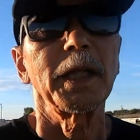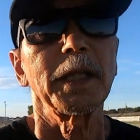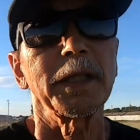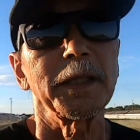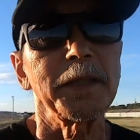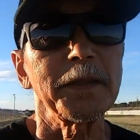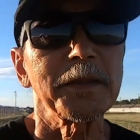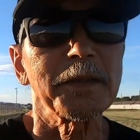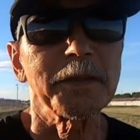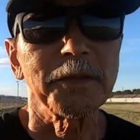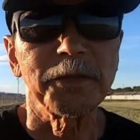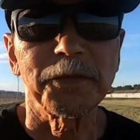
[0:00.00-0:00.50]

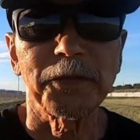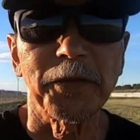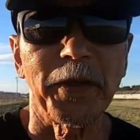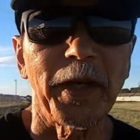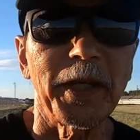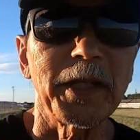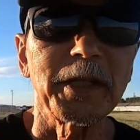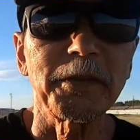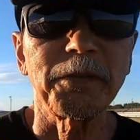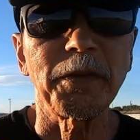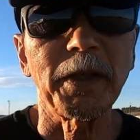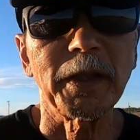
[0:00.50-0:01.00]
it's
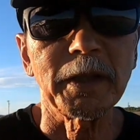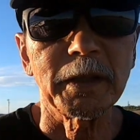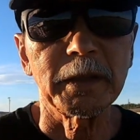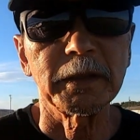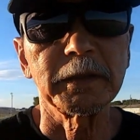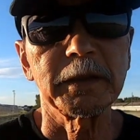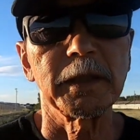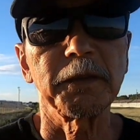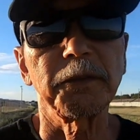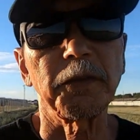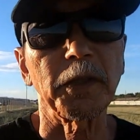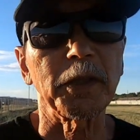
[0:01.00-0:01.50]
very very
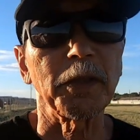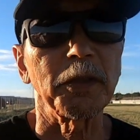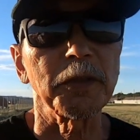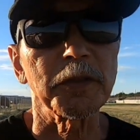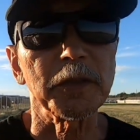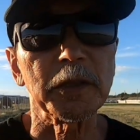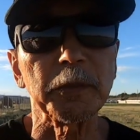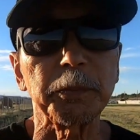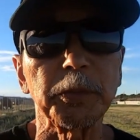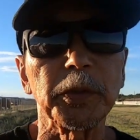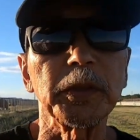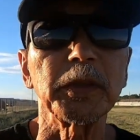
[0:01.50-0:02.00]

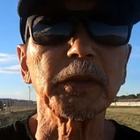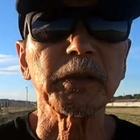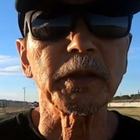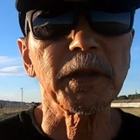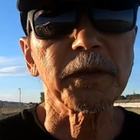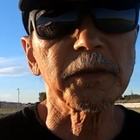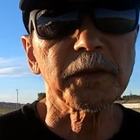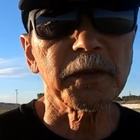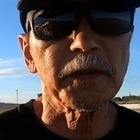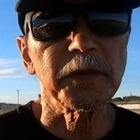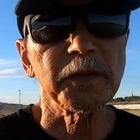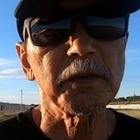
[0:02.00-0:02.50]
difficult
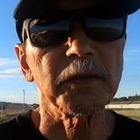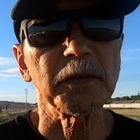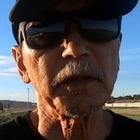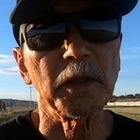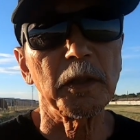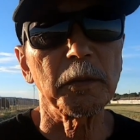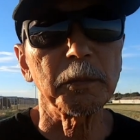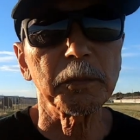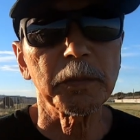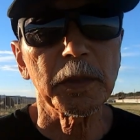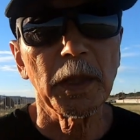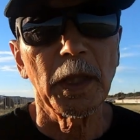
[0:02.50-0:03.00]
sprinkler
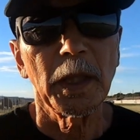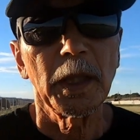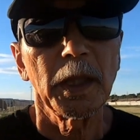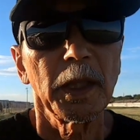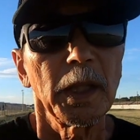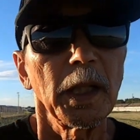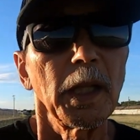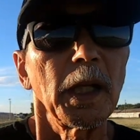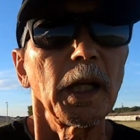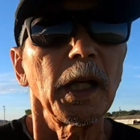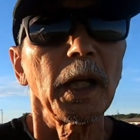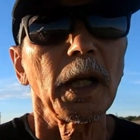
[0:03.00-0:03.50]
system
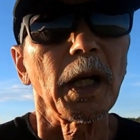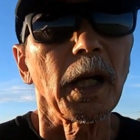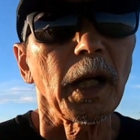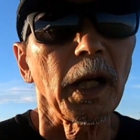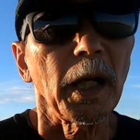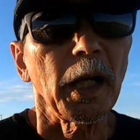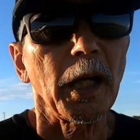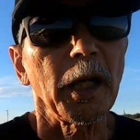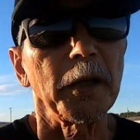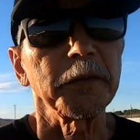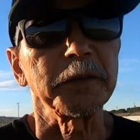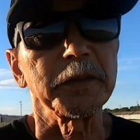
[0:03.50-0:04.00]

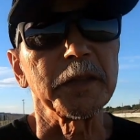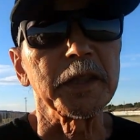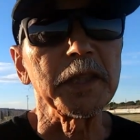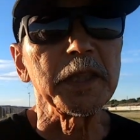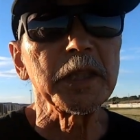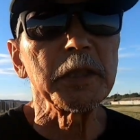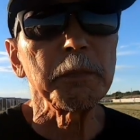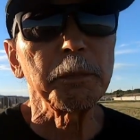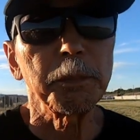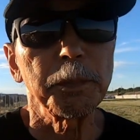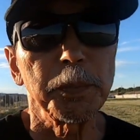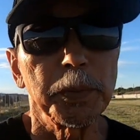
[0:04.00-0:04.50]
uh,
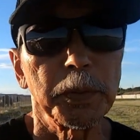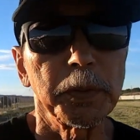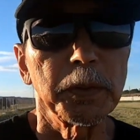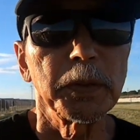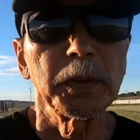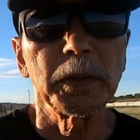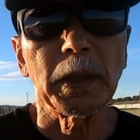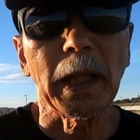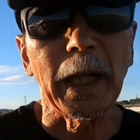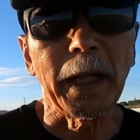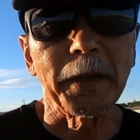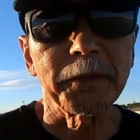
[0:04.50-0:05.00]
deep
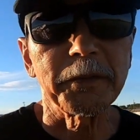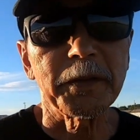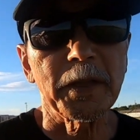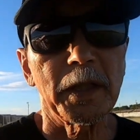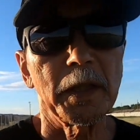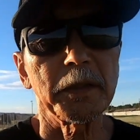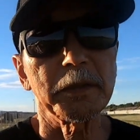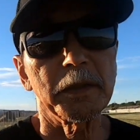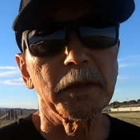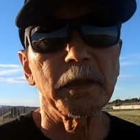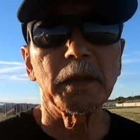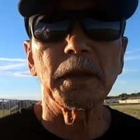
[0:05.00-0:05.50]

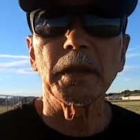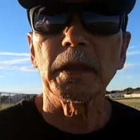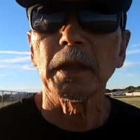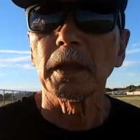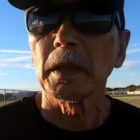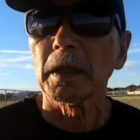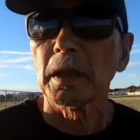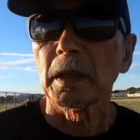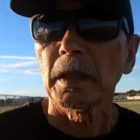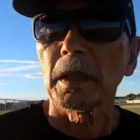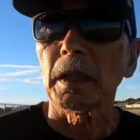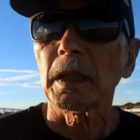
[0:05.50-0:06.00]
under the
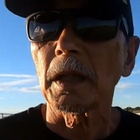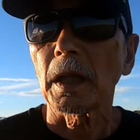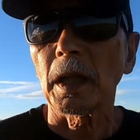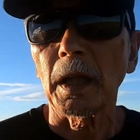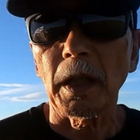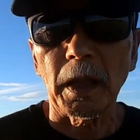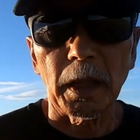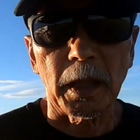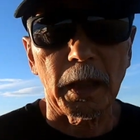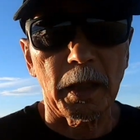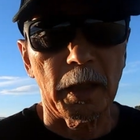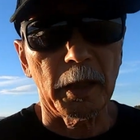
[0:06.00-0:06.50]

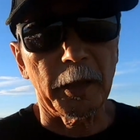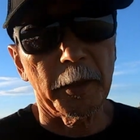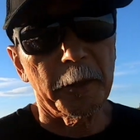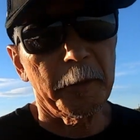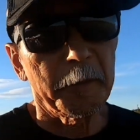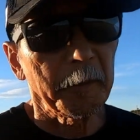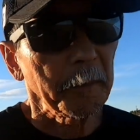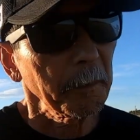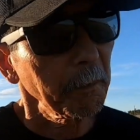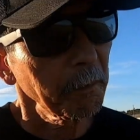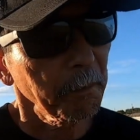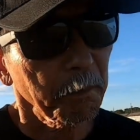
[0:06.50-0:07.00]
uh,
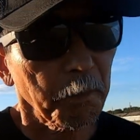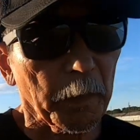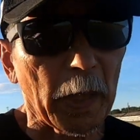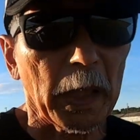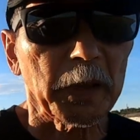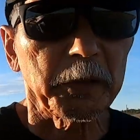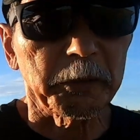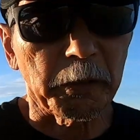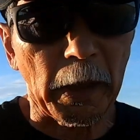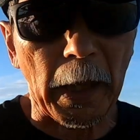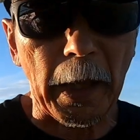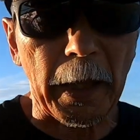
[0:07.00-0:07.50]

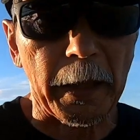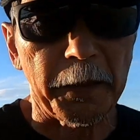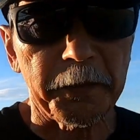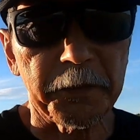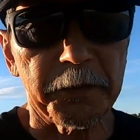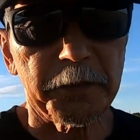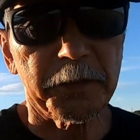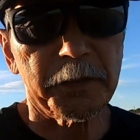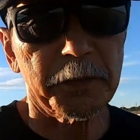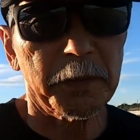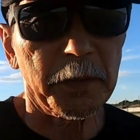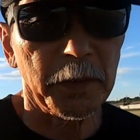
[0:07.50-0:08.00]

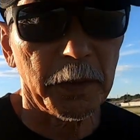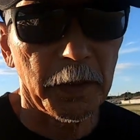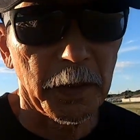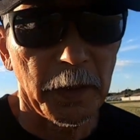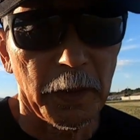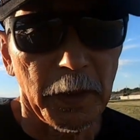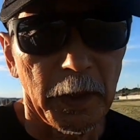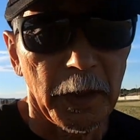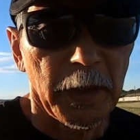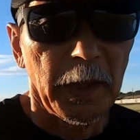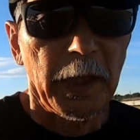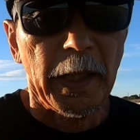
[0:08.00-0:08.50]
grass
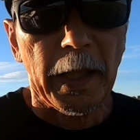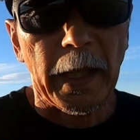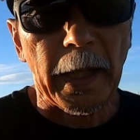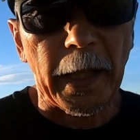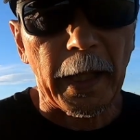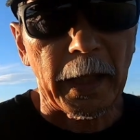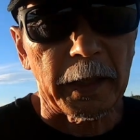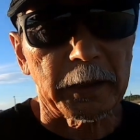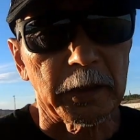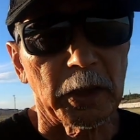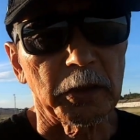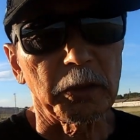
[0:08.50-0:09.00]

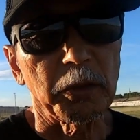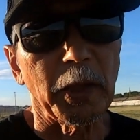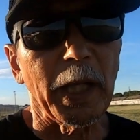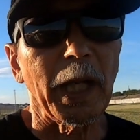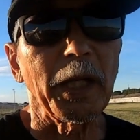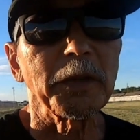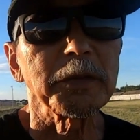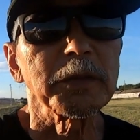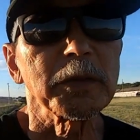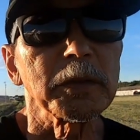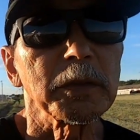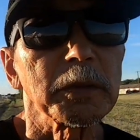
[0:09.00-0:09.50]
and you
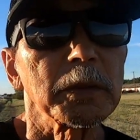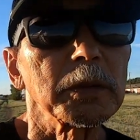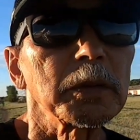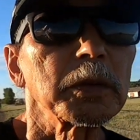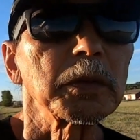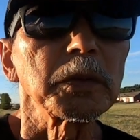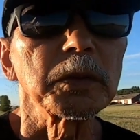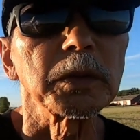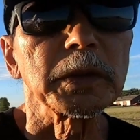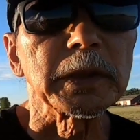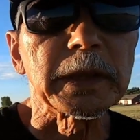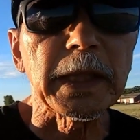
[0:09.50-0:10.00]
have
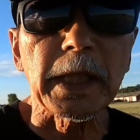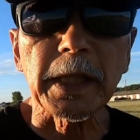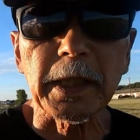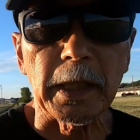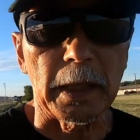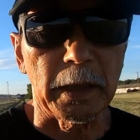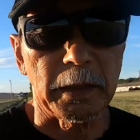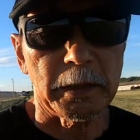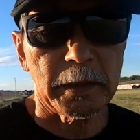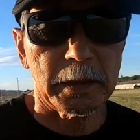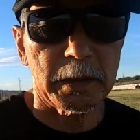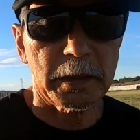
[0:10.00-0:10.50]
to dig
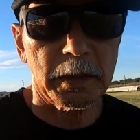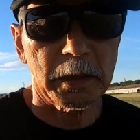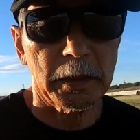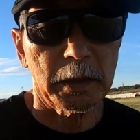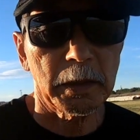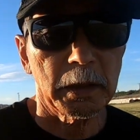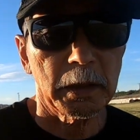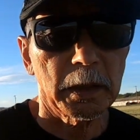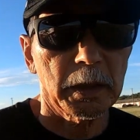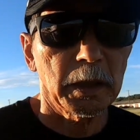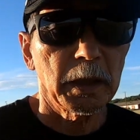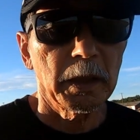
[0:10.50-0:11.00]
it
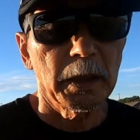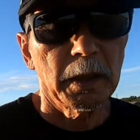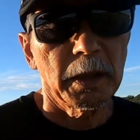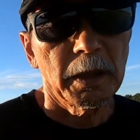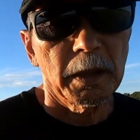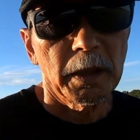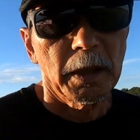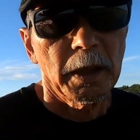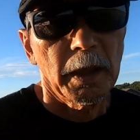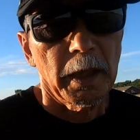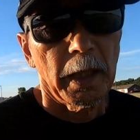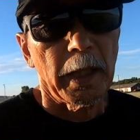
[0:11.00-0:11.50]

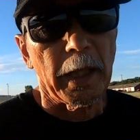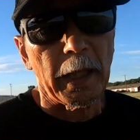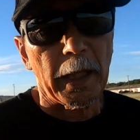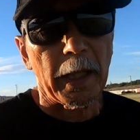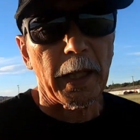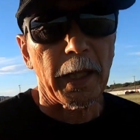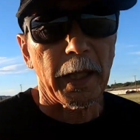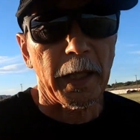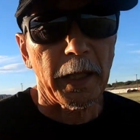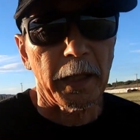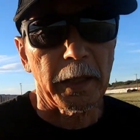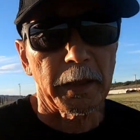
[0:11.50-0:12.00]

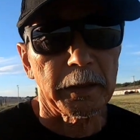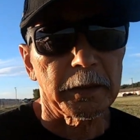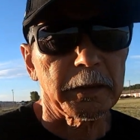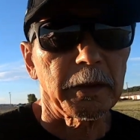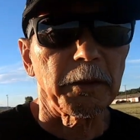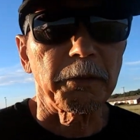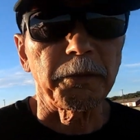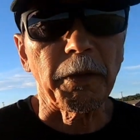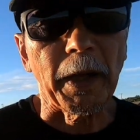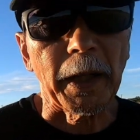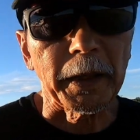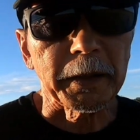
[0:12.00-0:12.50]
and
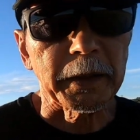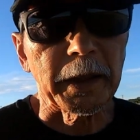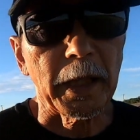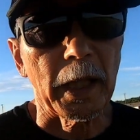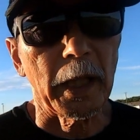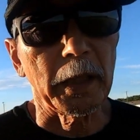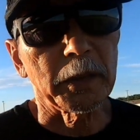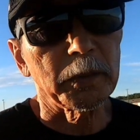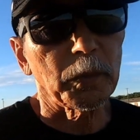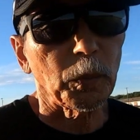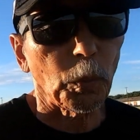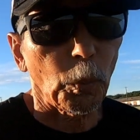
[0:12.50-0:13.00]
find
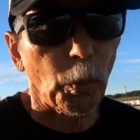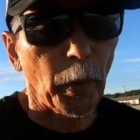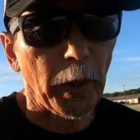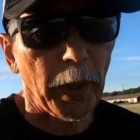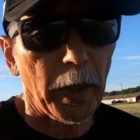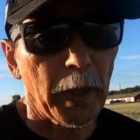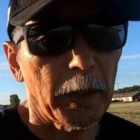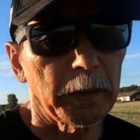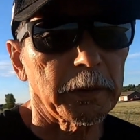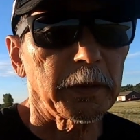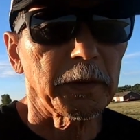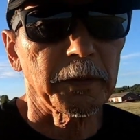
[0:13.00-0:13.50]
out
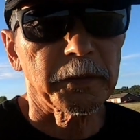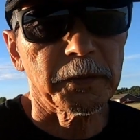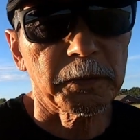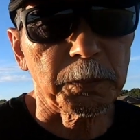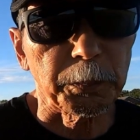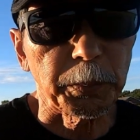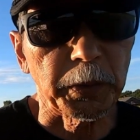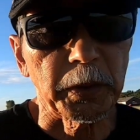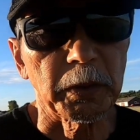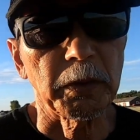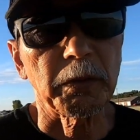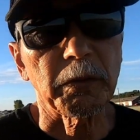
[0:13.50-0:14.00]
where the
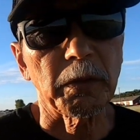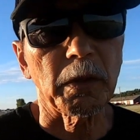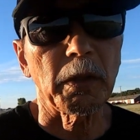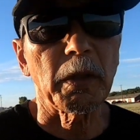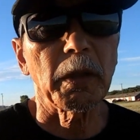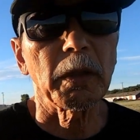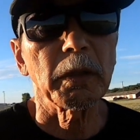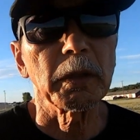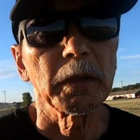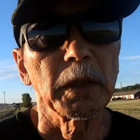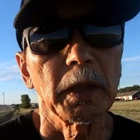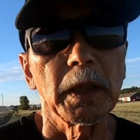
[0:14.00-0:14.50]

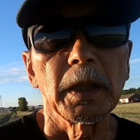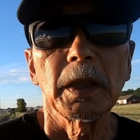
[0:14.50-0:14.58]
sprinkler